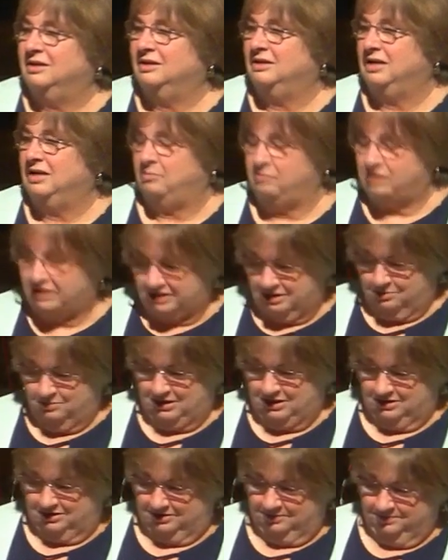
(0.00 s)
named
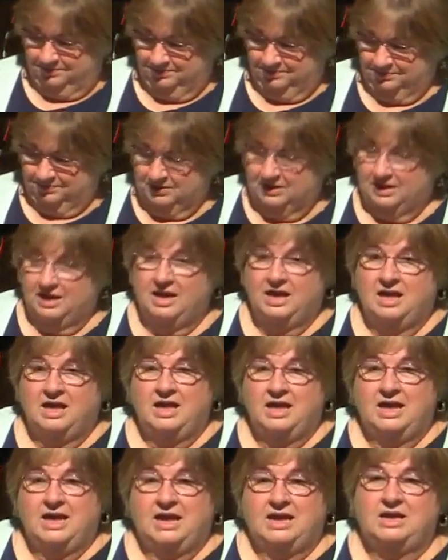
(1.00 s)
Simeon.
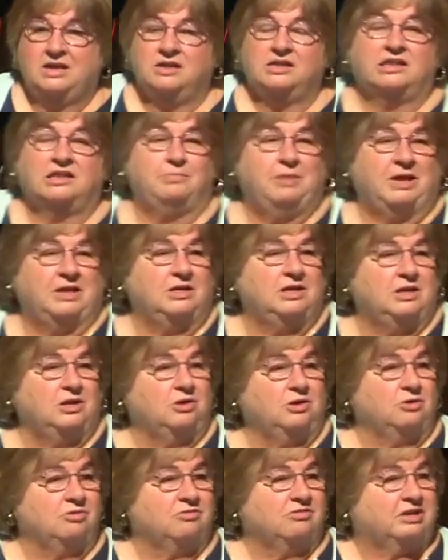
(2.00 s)
He has spent
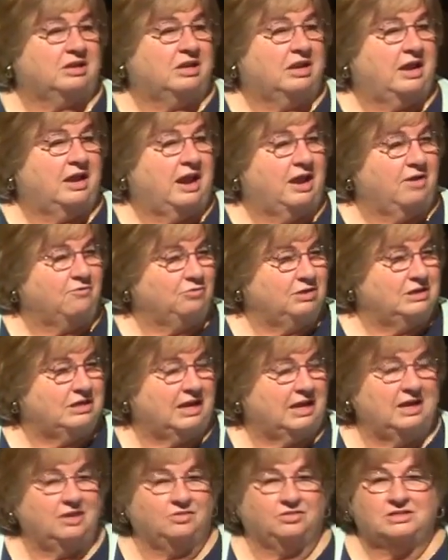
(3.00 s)
years every
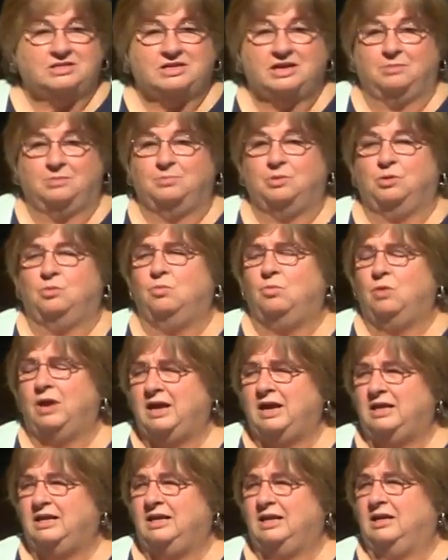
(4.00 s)
day at the temple
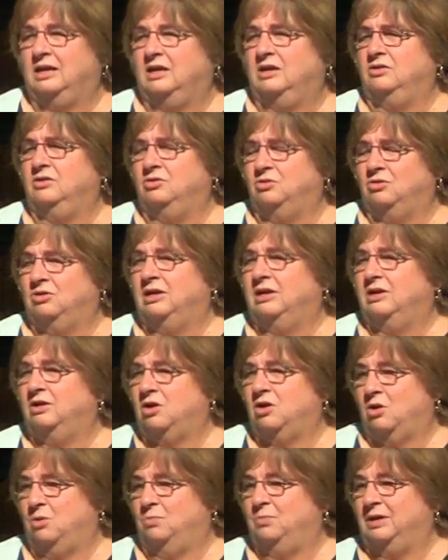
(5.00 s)
waiting and yearning and
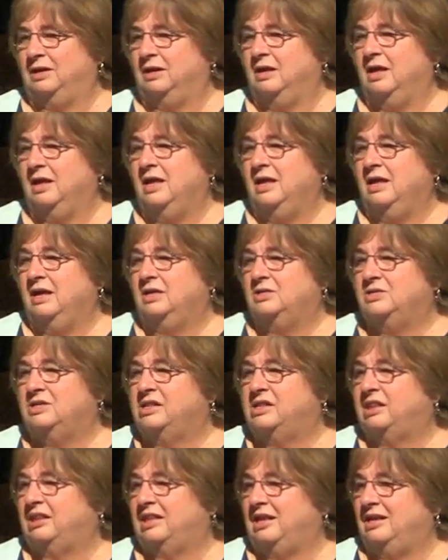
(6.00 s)
hoping to
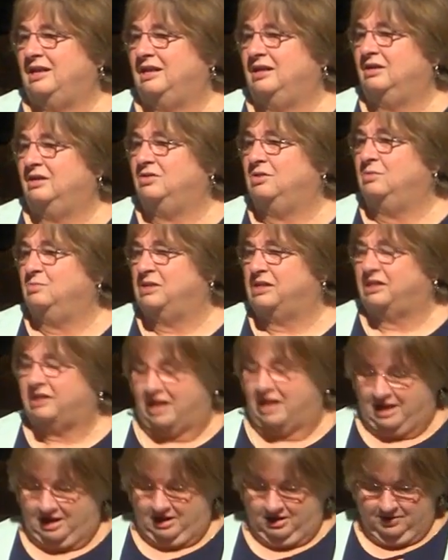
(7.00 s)
see the
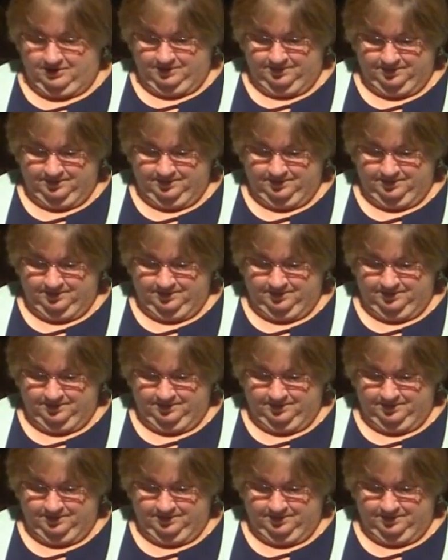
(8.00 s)
Messiah.